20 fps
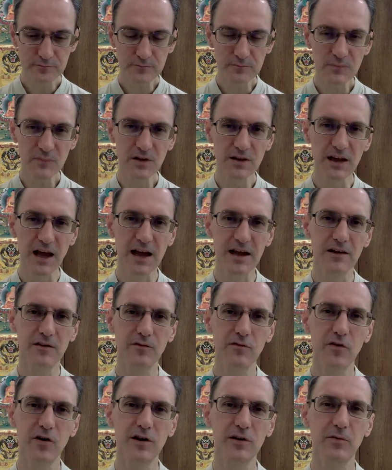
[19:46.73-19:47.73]
Okay, and
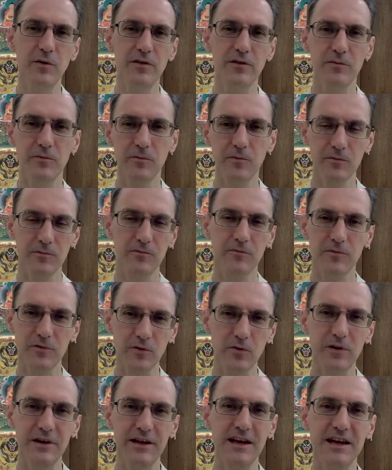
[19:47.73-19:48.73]
avoid what I'm
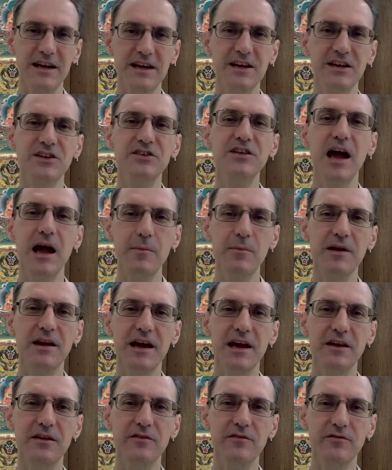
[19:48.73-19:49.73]
calling it
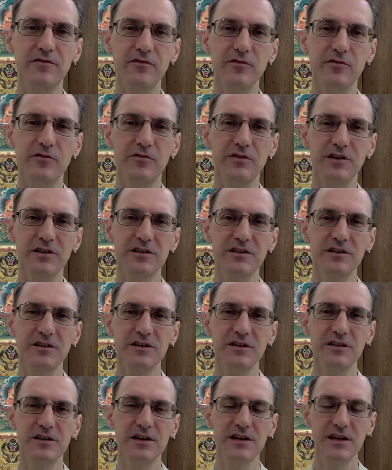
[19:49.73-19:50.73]
contaminated food.
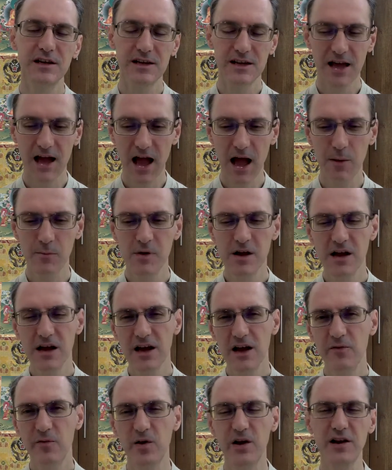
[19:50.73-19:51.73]
If
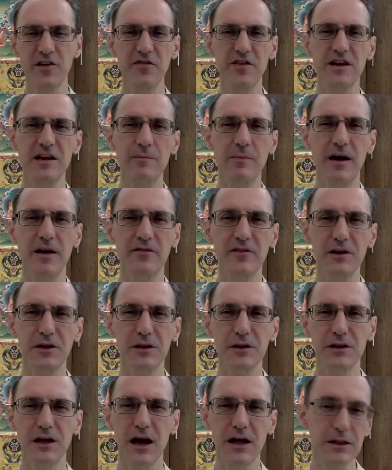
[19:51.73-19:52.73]
we're going to think about
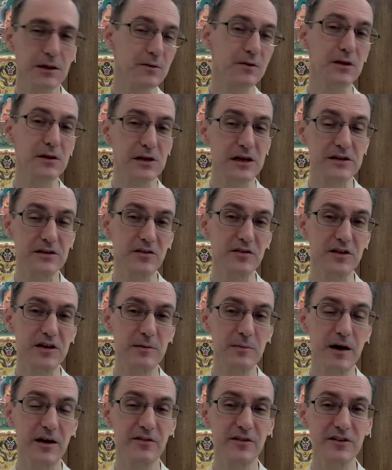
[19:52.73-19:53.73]
this, I sometimes like to think
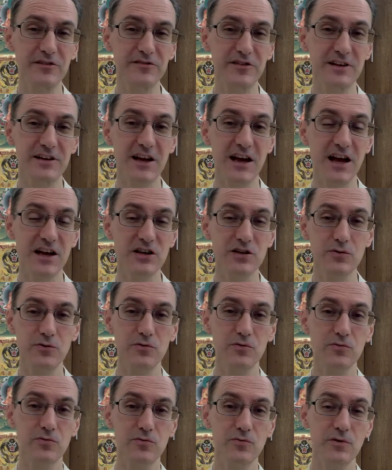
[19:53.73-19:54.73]
about this in
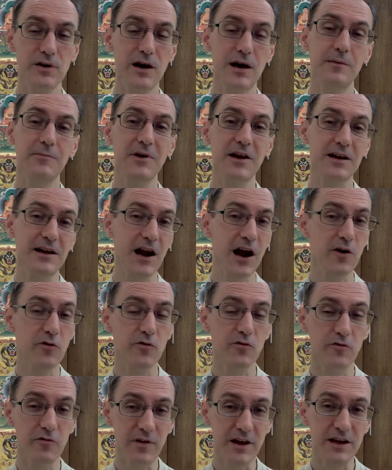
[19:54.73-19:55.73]
actual like
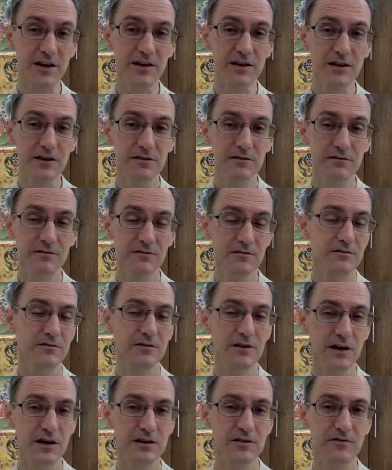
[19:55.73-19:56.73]
Ayurvedic
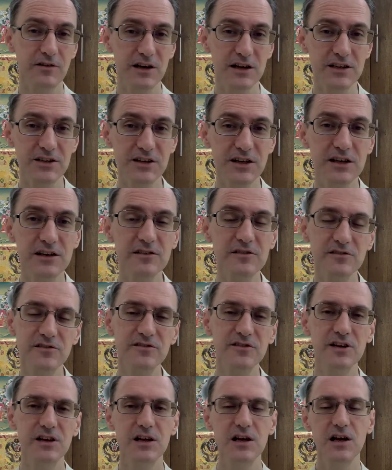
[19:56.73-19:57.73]
kind of ideas.
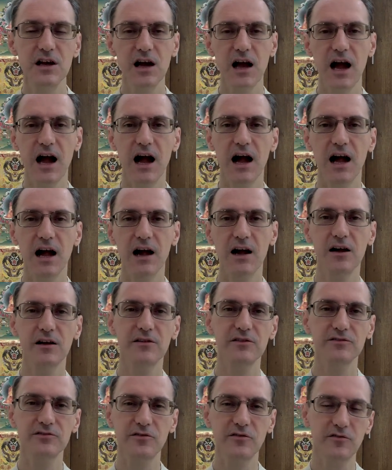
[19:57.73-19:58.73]

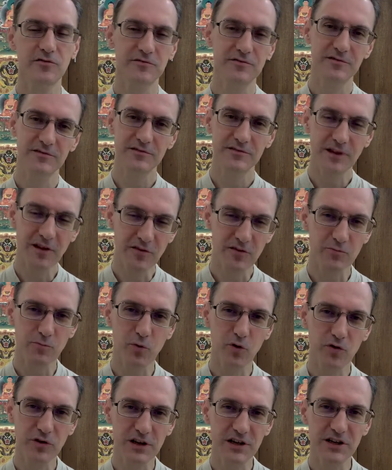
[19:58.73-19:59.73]
So it's another
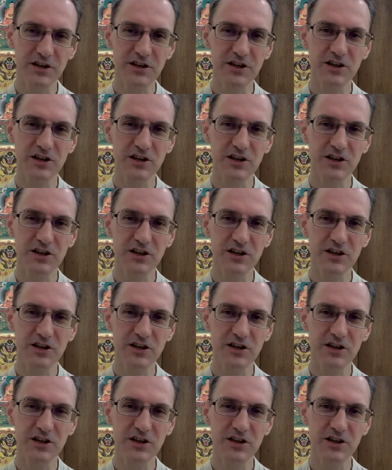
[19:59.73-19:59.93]
broader Indian